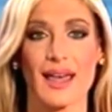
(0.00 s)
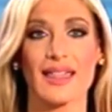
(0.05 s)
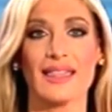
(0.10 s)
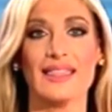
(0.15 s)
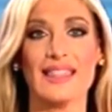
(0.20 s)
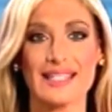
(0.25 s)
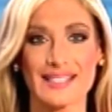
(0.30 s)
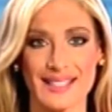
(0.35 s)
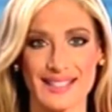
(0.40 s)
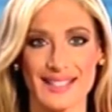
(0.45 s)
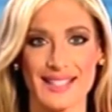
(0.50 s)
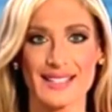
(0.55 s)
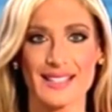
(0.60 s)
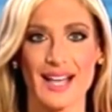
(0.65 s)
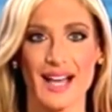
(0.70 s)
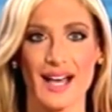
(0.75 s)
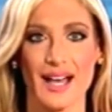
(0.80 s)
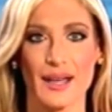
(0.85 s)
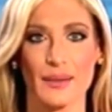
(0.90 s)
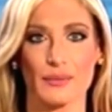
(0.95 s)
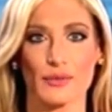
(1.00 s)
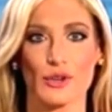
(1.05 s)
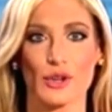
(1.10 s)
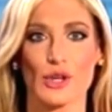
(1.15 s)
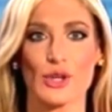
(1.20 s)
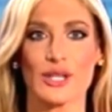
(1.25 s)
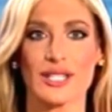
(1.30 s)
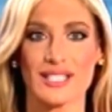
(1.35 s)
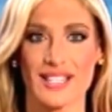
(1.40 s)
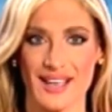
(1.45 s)
This is the time for
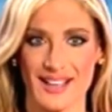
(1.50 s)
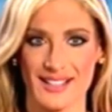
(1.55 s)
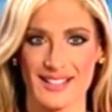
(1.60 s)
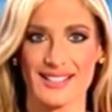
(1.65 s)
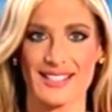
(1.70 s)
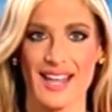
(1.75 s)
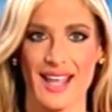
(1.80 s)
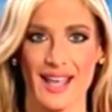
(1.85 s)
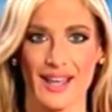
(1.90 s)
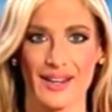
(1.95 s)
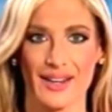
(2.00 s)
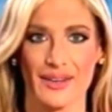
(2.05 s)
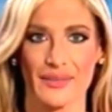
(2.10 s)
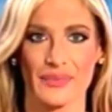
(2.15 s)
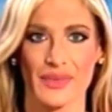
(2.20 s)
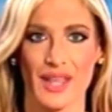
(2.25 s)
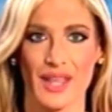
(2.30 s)
you to take a stand.